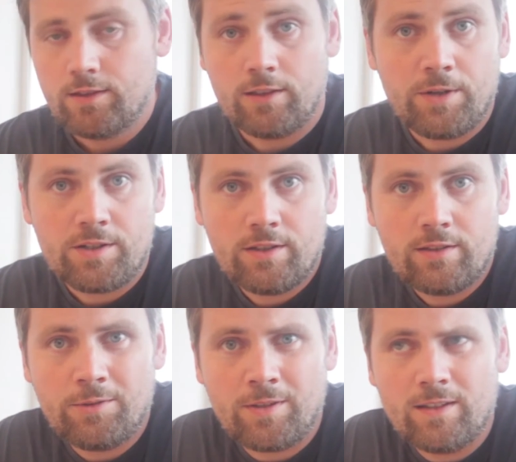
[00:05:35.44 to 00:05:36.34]
the question,
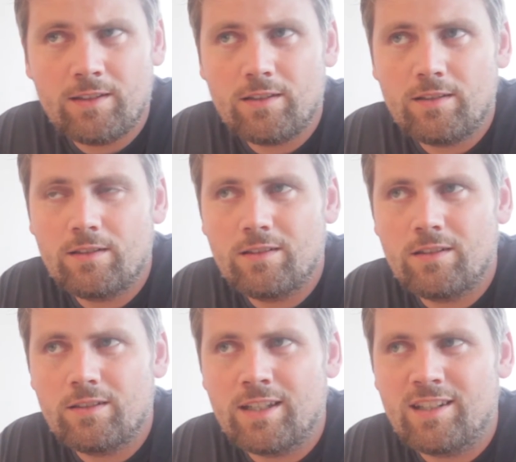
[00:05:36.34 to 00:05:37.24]
and you think,
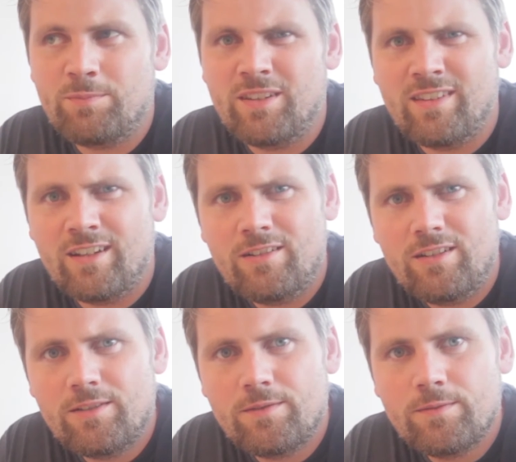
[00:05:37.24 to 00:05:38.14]
can it be
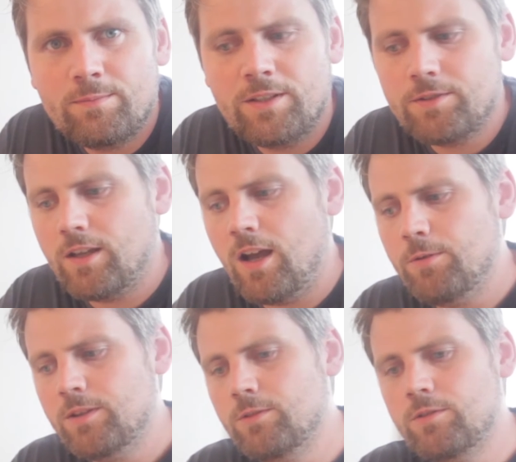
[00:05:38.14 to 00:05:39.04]
there? Because
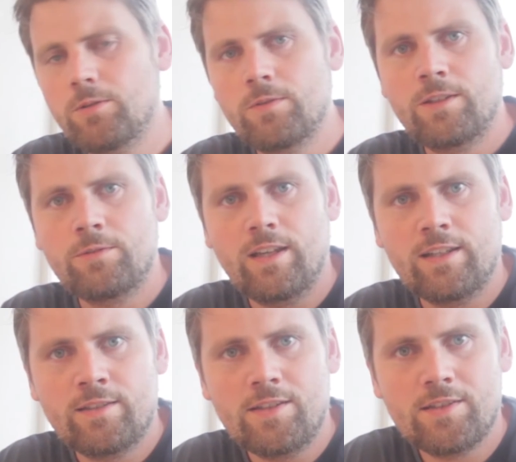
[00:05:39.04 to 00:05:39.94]
how can you know there
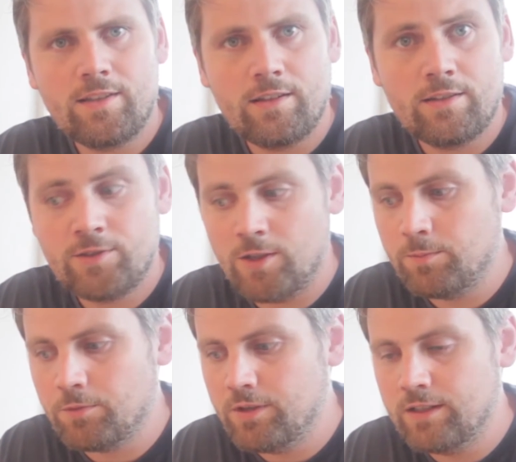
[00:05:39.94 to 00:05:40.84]
exists a
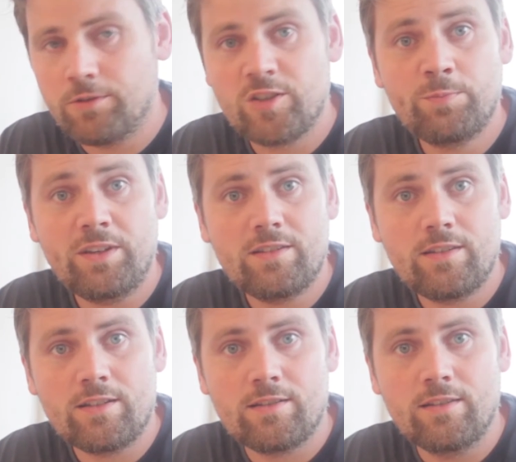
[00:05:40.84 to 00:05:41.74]
submarine or a space
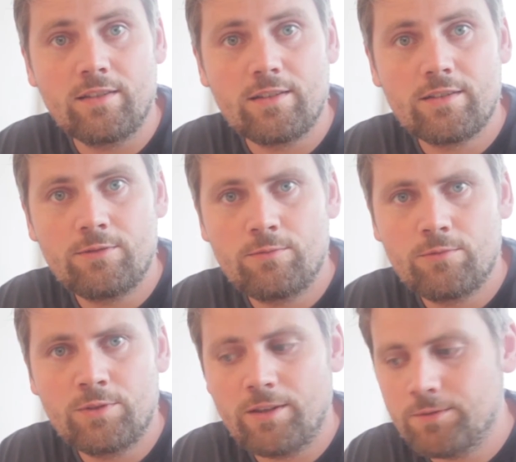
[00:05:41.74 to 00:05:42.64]
station in this
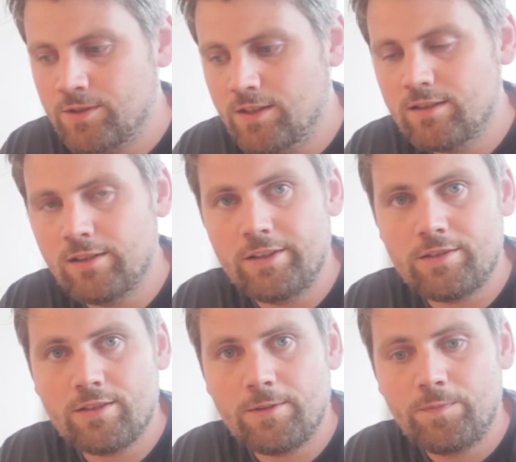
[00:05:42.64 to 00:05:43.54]
without seeing the
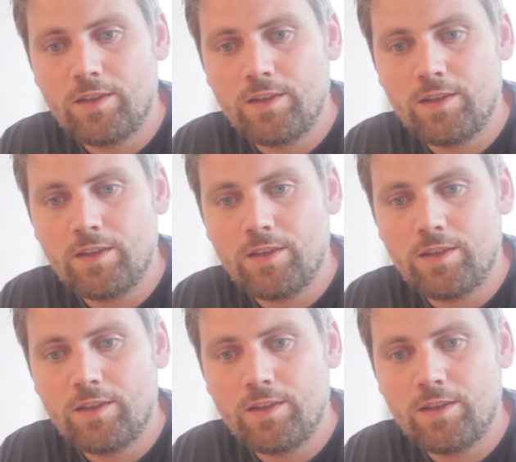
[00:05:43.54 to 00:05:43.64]
list?